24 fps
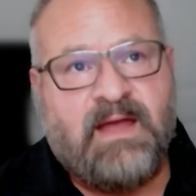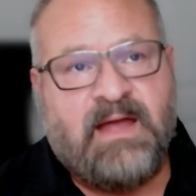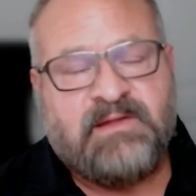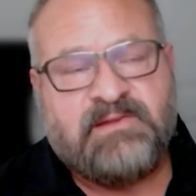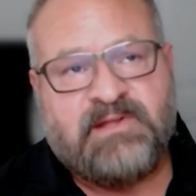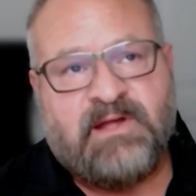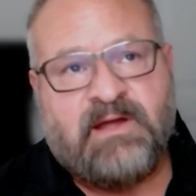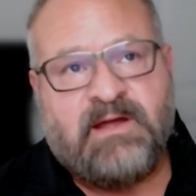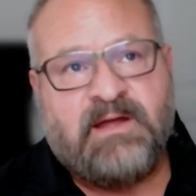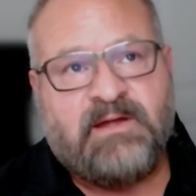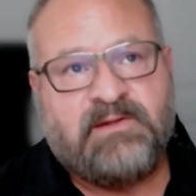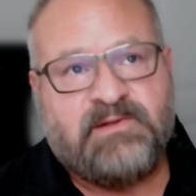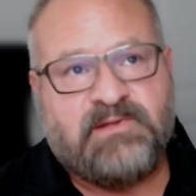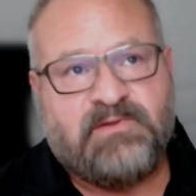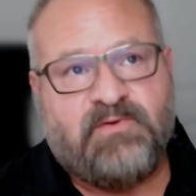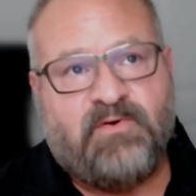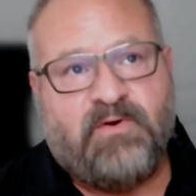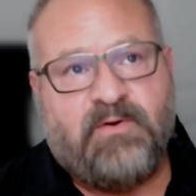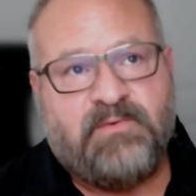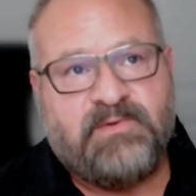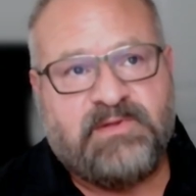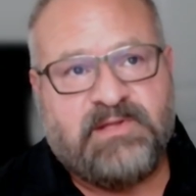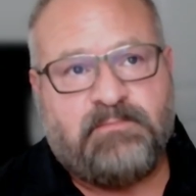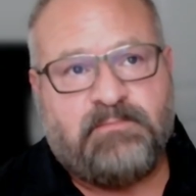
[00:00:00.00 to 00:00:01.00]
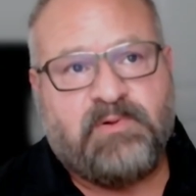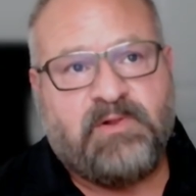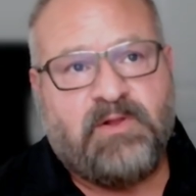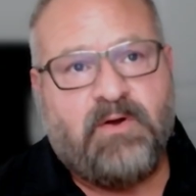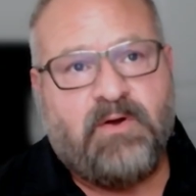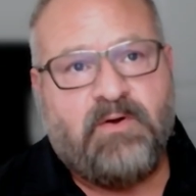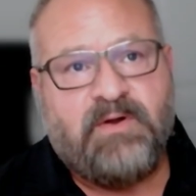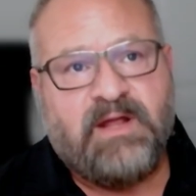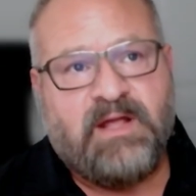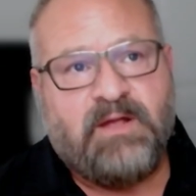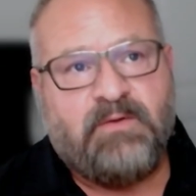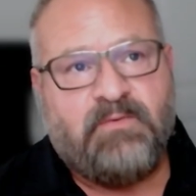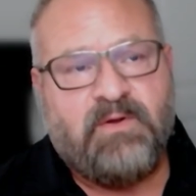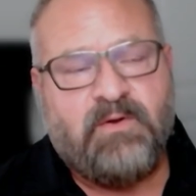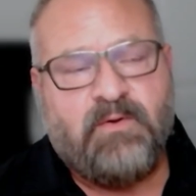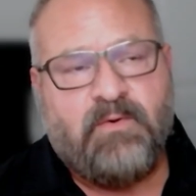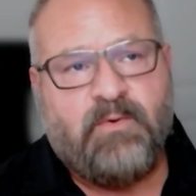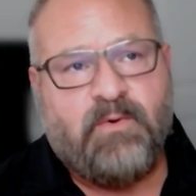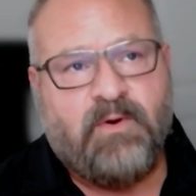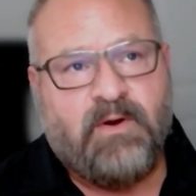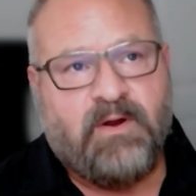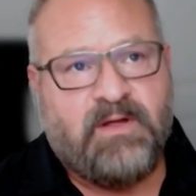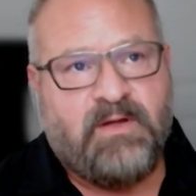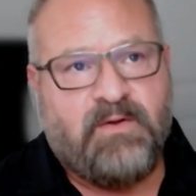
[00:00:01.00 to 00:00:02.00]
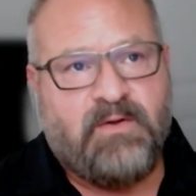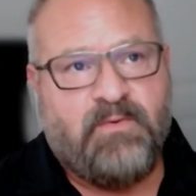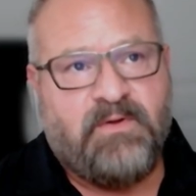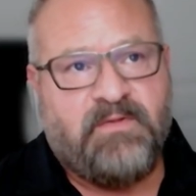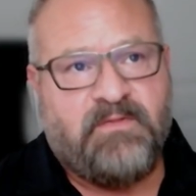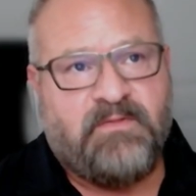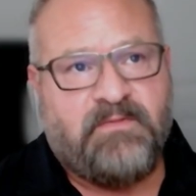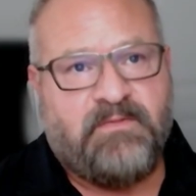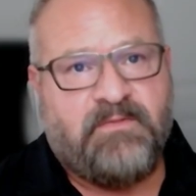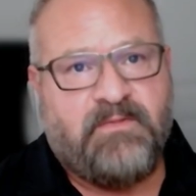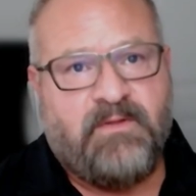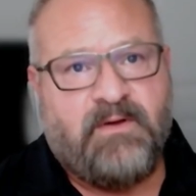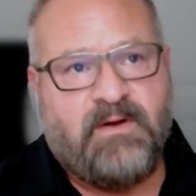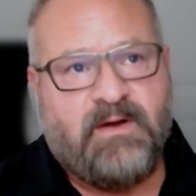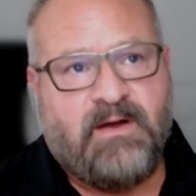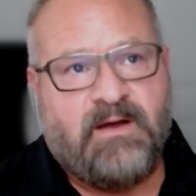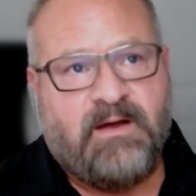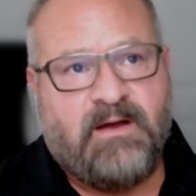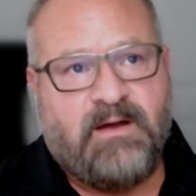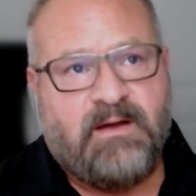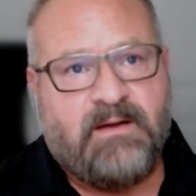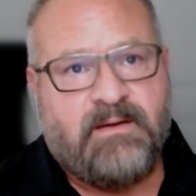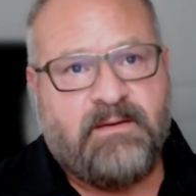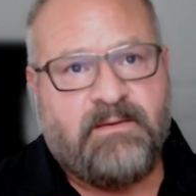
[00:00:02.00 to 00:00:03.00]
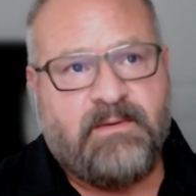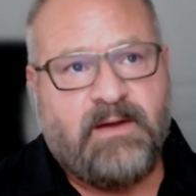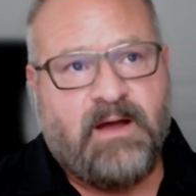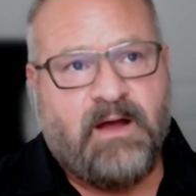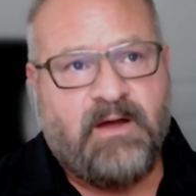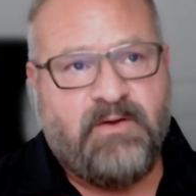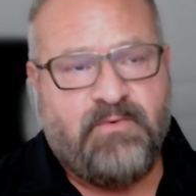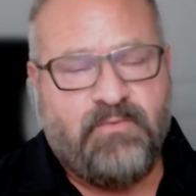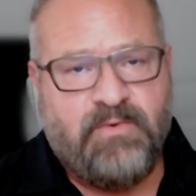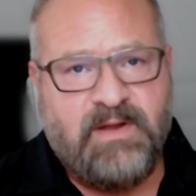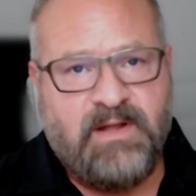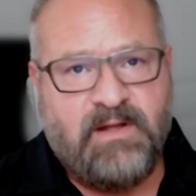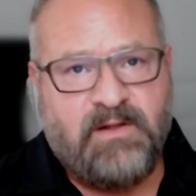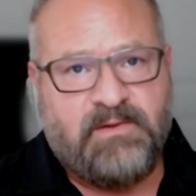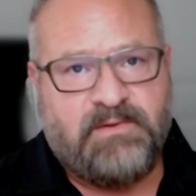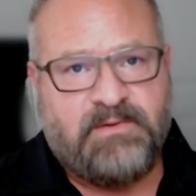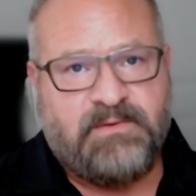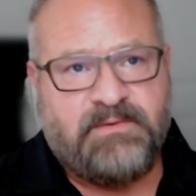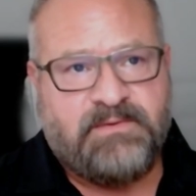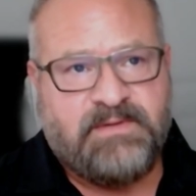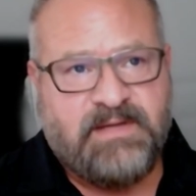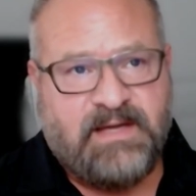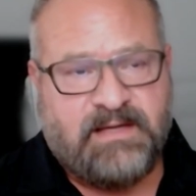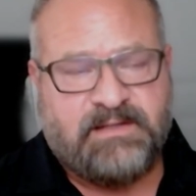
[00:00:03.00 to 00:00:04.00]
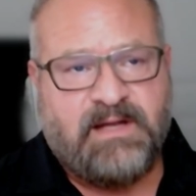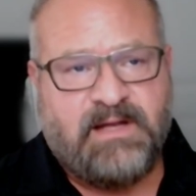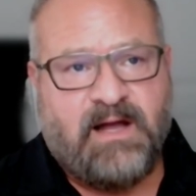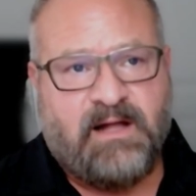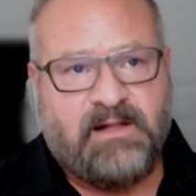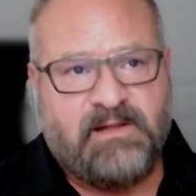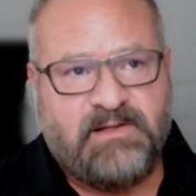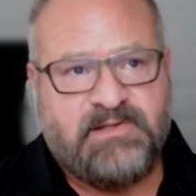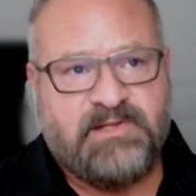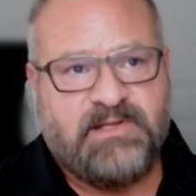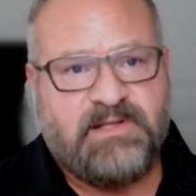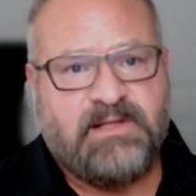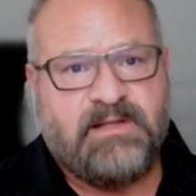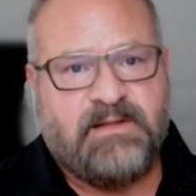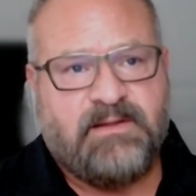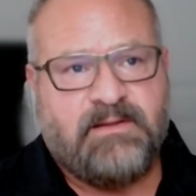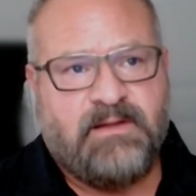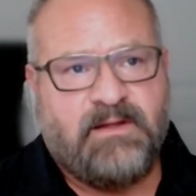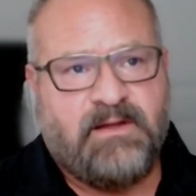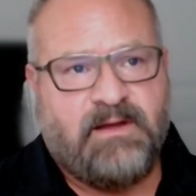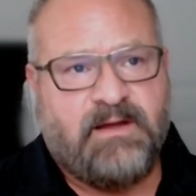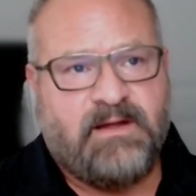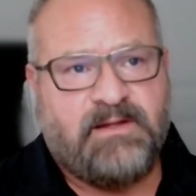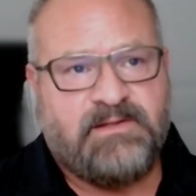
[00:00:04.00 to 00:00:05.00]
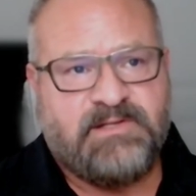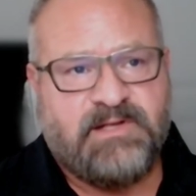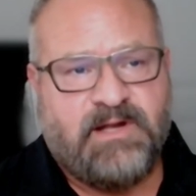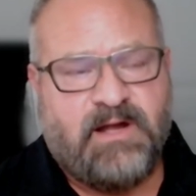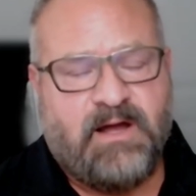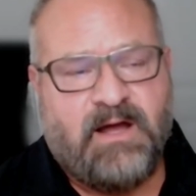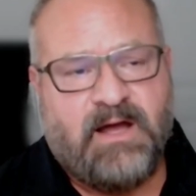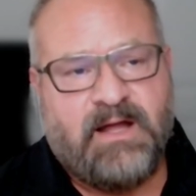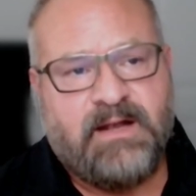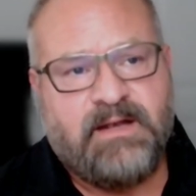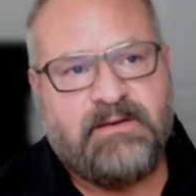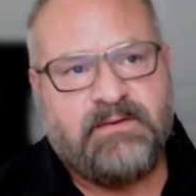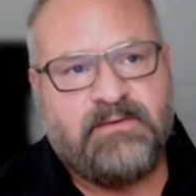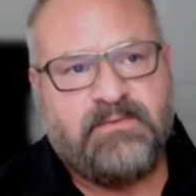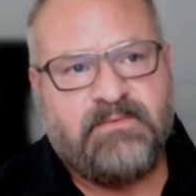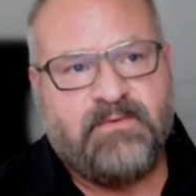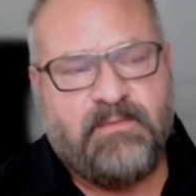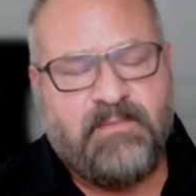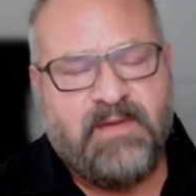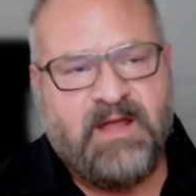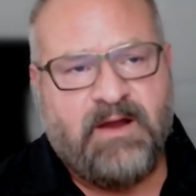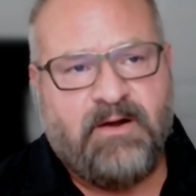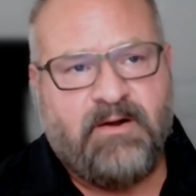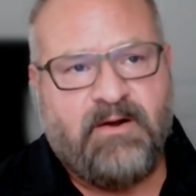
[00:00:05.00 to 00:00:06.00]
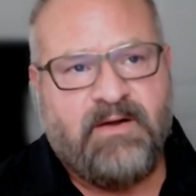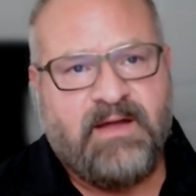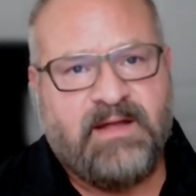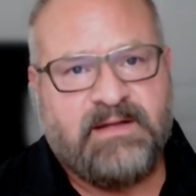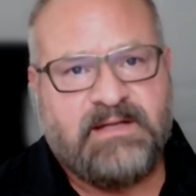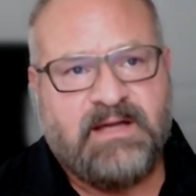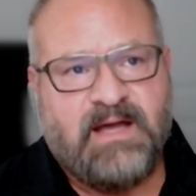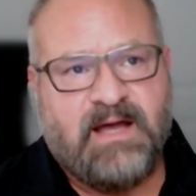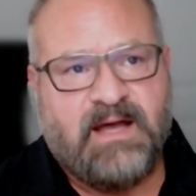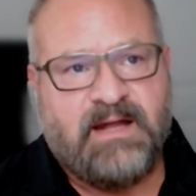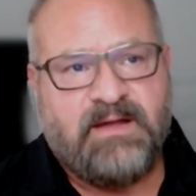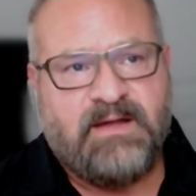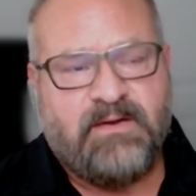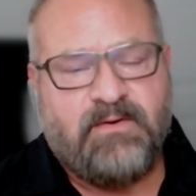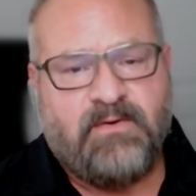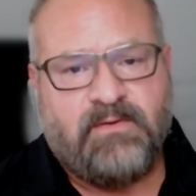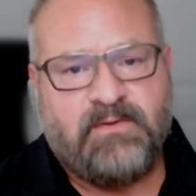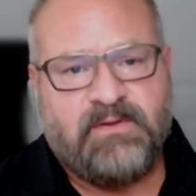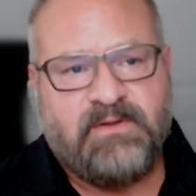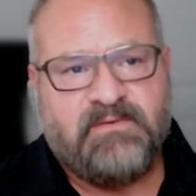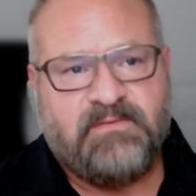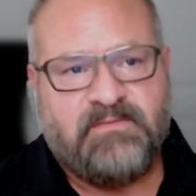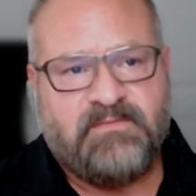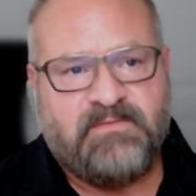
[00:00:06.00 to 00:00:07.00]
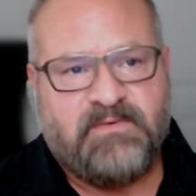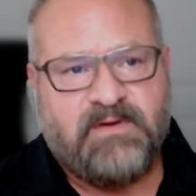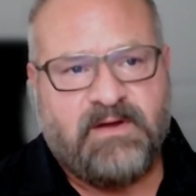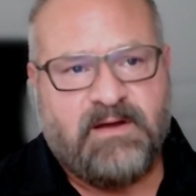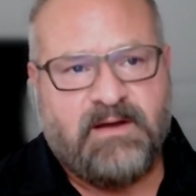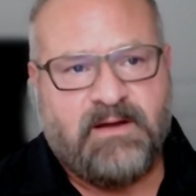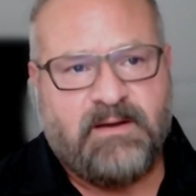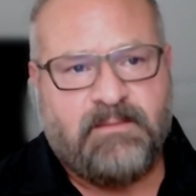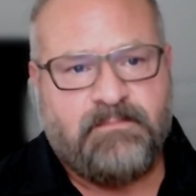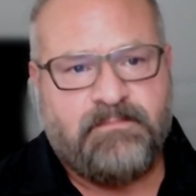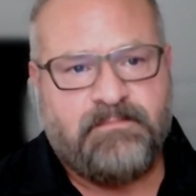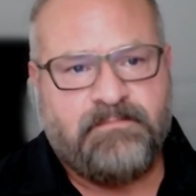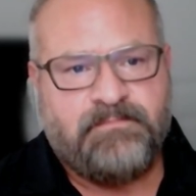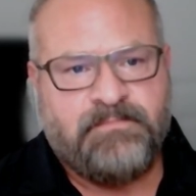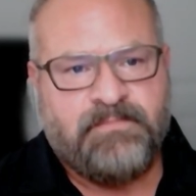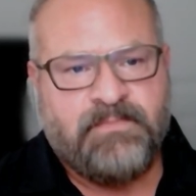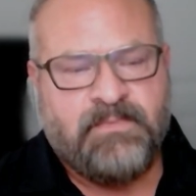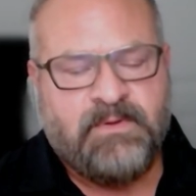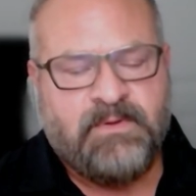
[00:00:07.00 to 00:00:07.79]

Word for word: As Ion Storm was imploding, we were working with uh, Unreal technology. Uh, John Romero had gotten a hold of um,